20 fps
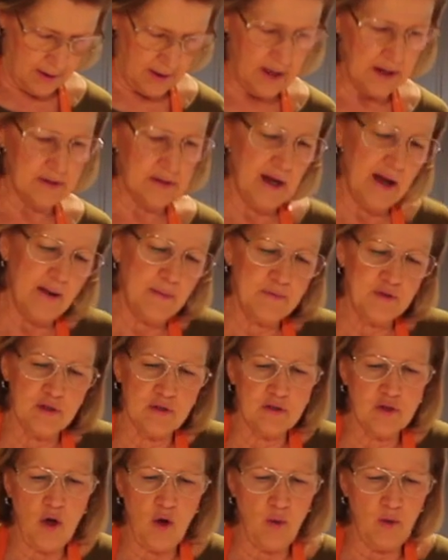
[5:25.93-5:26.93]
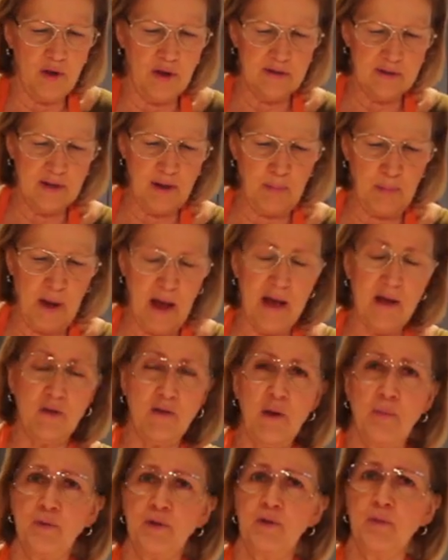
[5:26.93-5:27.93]
A lot of times the dough ends up piled
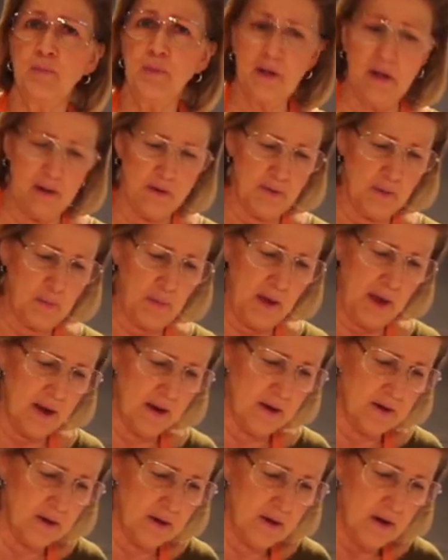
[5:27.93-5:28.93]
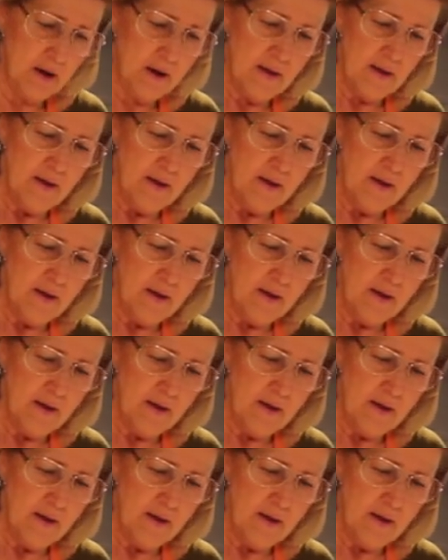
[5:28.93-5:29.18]
up in the middle of the pan and